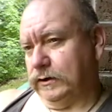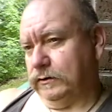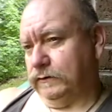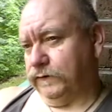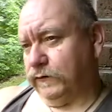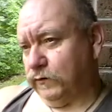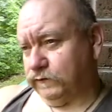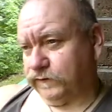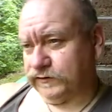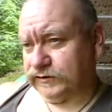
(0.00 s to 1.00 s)
If you're
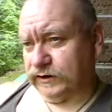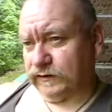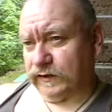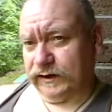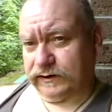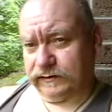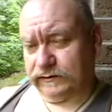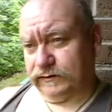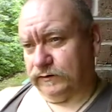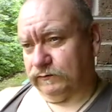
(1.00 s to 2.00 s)
fishing a lake
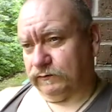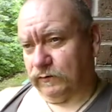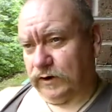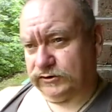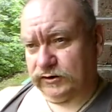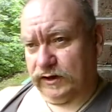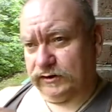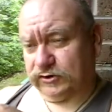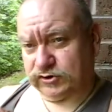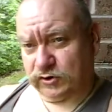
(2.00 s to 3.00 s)
and you watch along
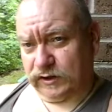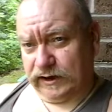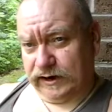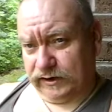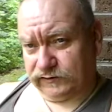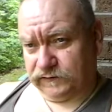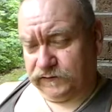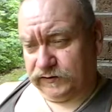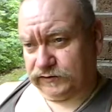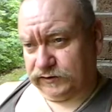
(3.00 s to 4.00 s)
the shoreline as you're
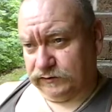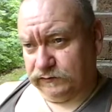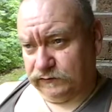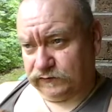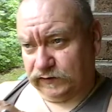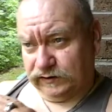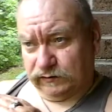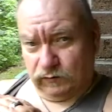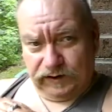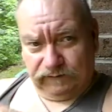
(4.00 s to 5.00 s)
fishing, you'll see the
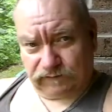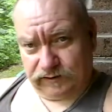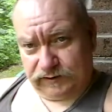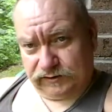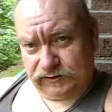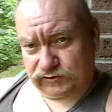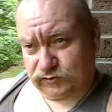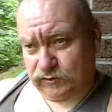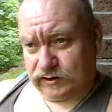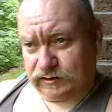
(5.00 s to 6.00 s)
wave run into the
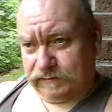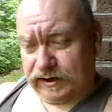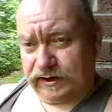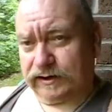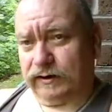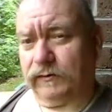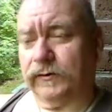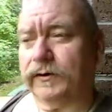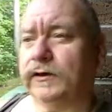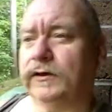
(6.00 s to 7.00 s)
shore and come back out.